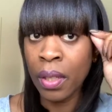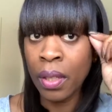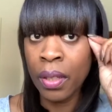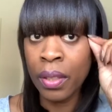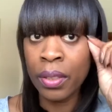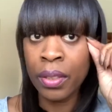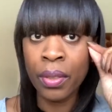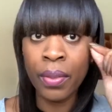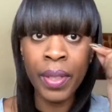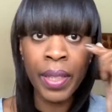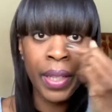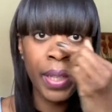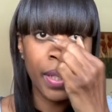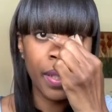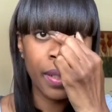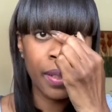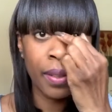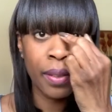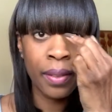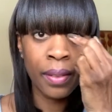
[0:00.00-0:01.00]
So
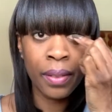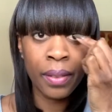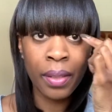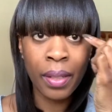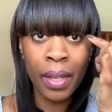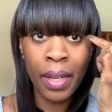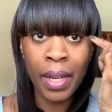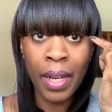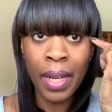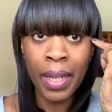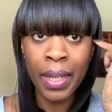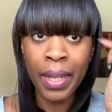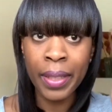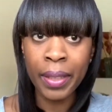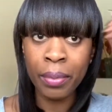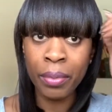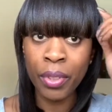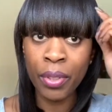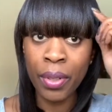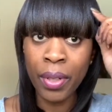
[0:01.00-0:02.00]
again, I like
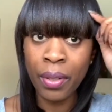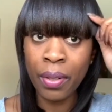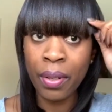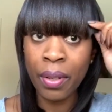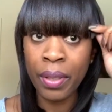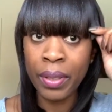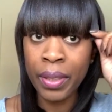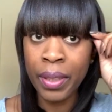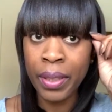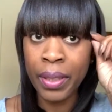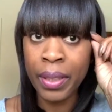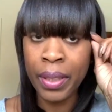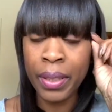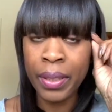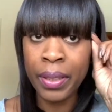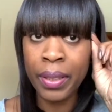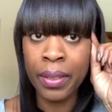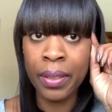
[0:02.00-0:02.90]
them straight across like this.